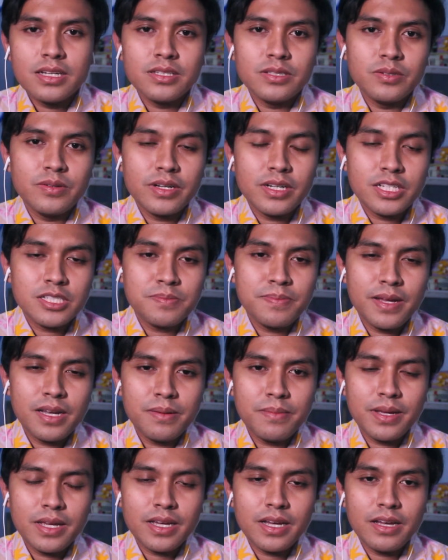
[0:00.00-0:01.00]
During this
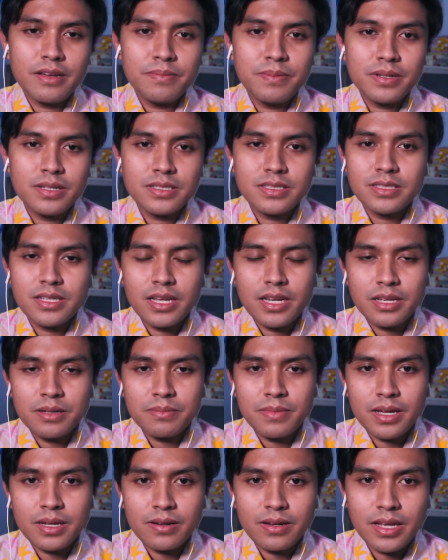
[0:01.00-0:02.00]
pandemic, I've been
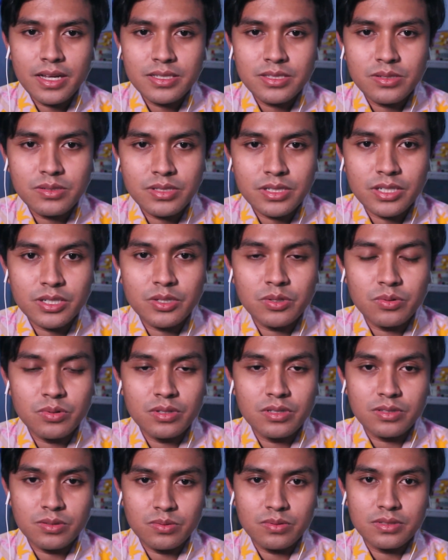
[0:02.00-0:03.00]
designing my class using
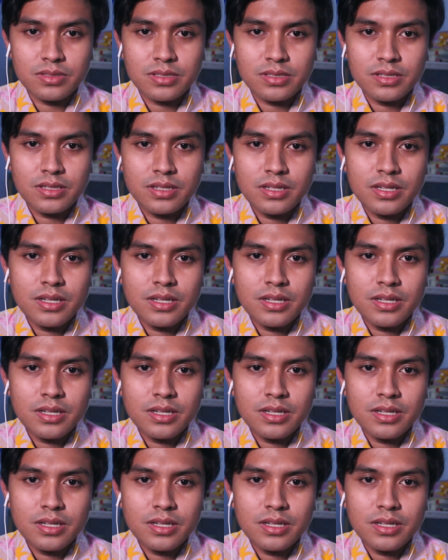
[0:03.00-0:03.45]
Google tools.